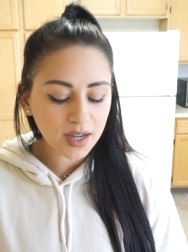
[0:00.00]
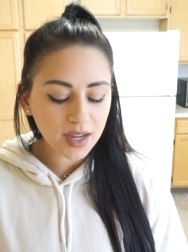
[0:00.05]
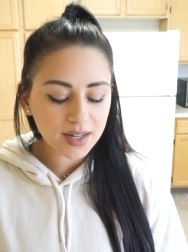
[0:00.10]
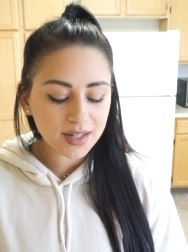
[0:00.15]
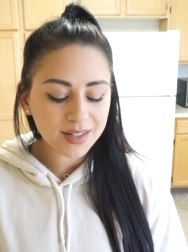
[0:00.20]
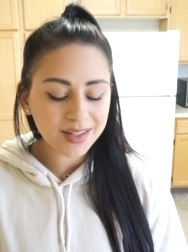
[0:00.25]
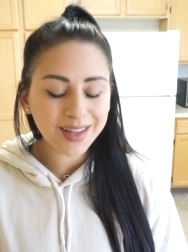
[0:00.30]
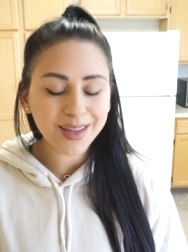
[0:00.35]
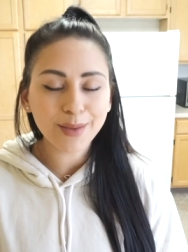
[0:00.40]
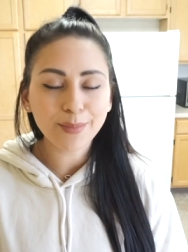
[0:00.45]
kind
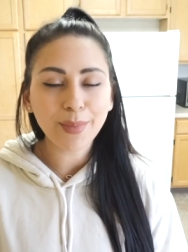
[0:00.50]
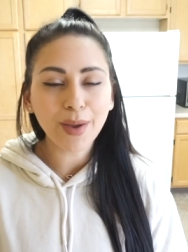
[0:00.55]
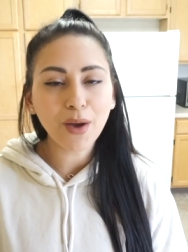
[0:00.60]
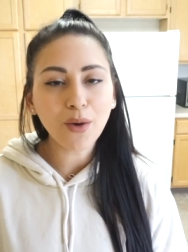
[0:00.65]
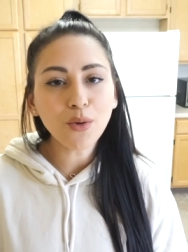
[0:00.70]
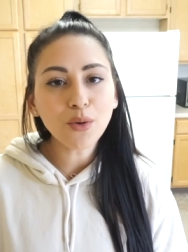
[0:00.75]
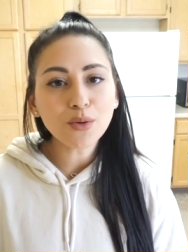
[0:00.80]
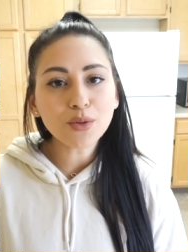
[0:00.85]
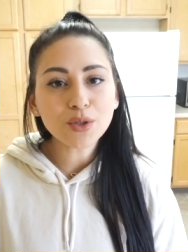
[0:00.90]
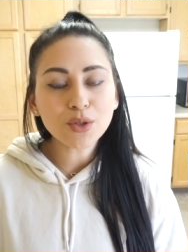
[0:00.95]
of like my
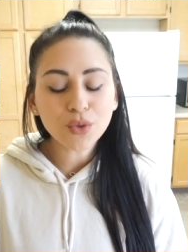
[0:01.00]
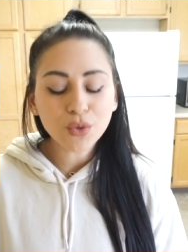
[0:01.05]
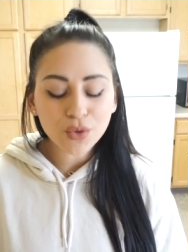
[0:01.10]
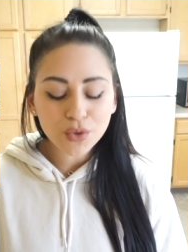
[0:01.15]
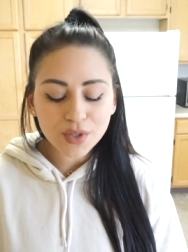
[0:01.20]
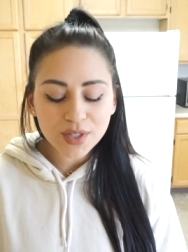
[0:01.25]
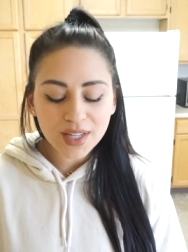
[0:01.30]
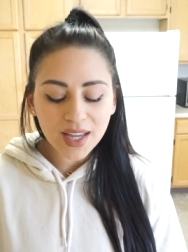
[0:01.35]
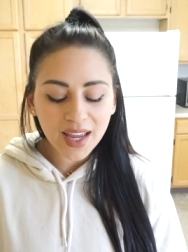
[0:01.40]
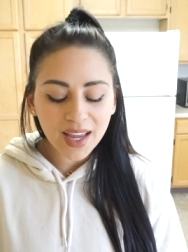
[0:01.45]
old
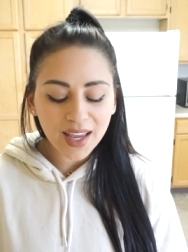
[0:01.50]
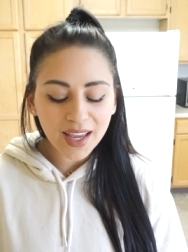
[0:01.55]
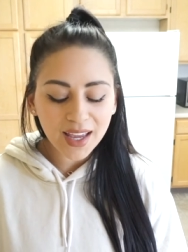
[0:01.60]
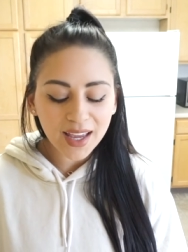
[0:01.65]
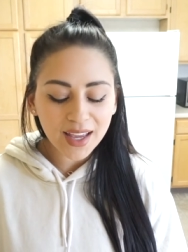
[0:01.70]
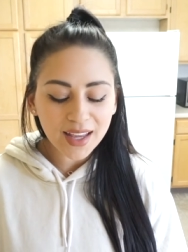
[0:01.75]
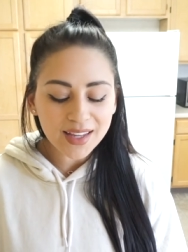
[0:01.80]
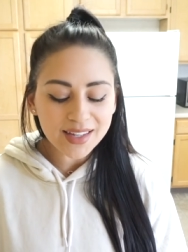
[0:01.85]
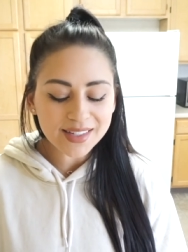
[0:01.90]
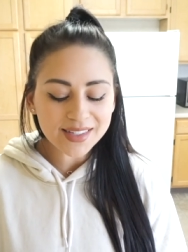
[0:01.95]
school
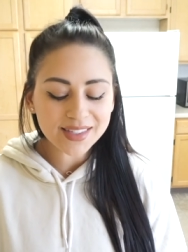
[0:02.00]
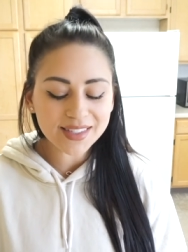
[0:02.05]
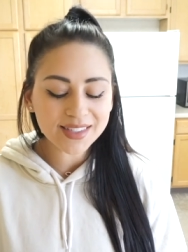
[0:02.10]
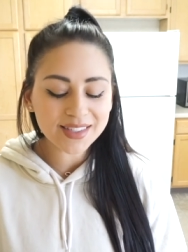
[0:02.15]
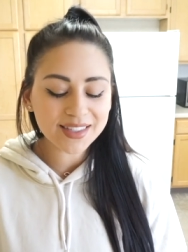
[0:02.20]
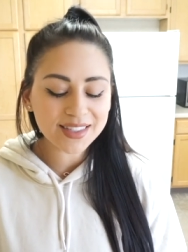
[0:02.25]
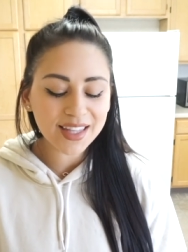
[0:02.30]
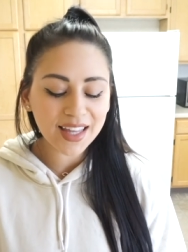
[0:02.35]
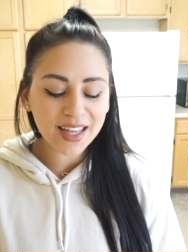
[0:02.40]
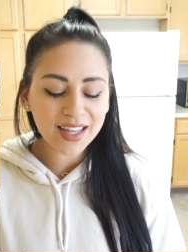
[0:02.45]
days
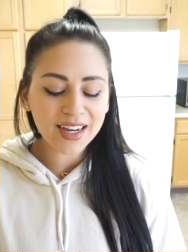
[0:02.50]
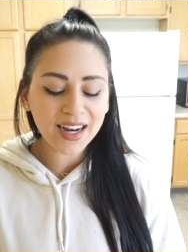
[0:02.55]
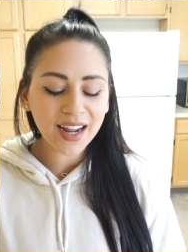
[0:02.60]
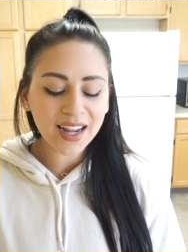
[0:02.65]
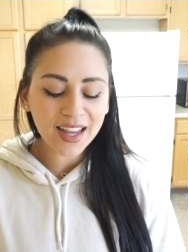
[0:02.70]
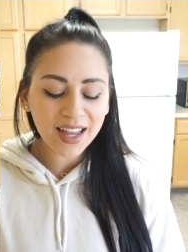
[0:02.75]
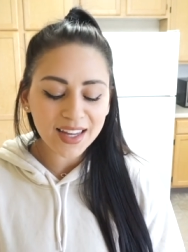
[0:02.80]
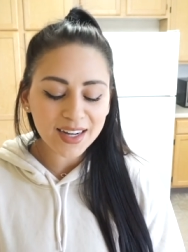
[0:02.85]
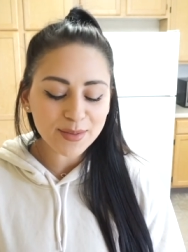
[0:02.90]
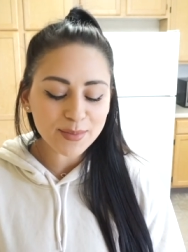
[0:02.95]
that I
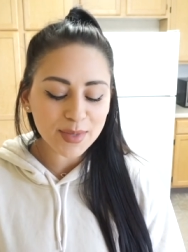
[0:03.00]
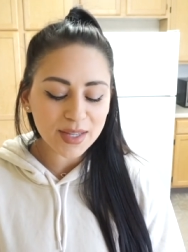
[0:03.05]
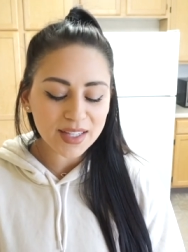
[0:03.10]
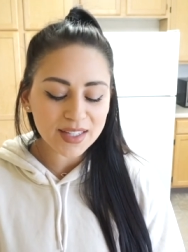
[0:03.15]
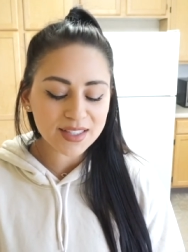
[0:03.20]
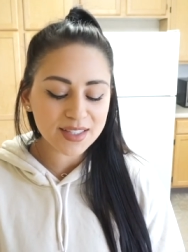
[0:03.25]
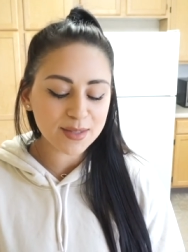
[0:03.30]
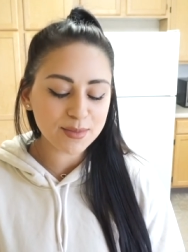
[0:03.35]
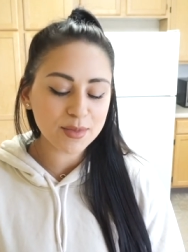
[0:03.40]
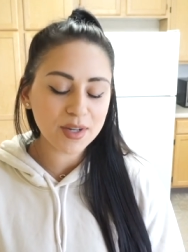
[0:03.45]
kind of
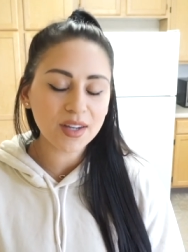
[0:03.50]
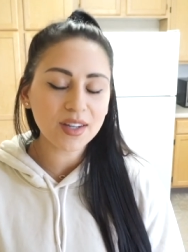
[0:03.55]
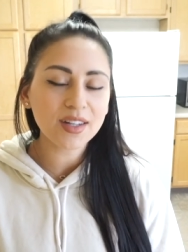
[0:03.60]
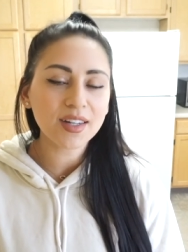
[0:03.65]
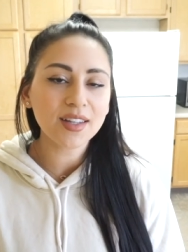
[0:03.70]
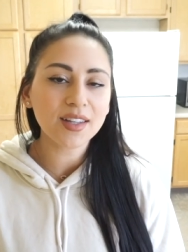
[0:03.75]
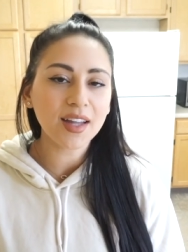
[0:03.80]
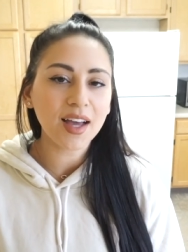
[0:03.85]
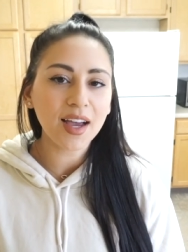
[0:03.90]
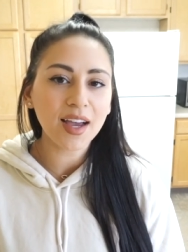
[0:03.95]
miss. I'm not
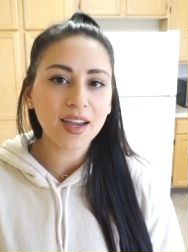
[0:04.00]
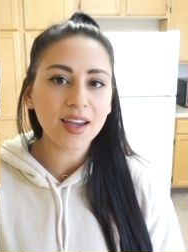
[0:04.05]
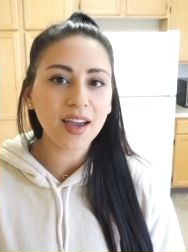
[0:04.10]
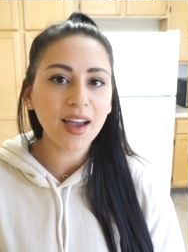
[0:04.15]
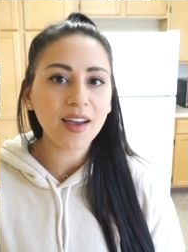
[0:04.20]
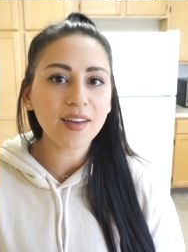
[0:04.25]
gonna lie.